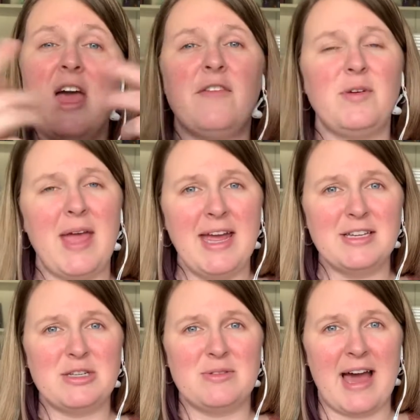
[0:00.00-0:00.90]
If you
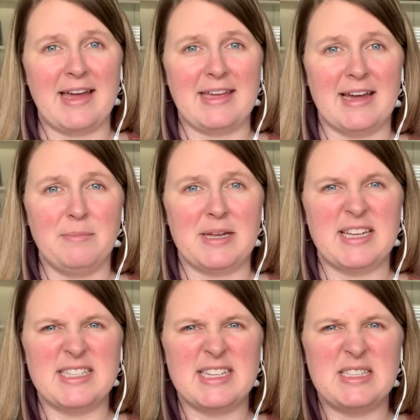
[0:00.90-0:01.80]
can't do that yet,
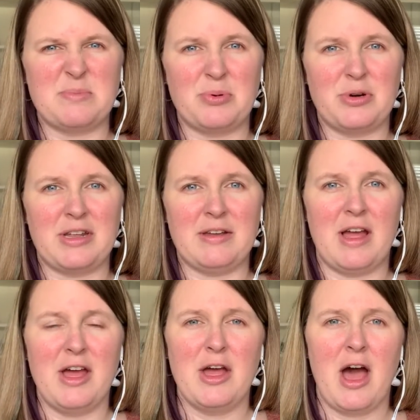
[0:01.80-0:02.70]
because that's a
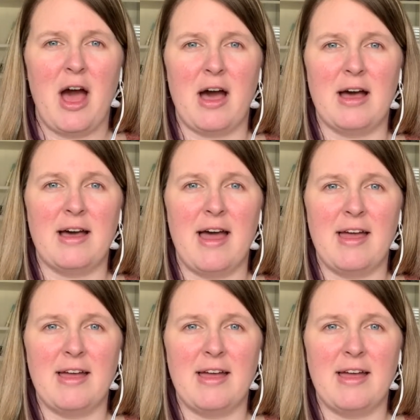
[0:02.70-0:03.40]
pretty uh,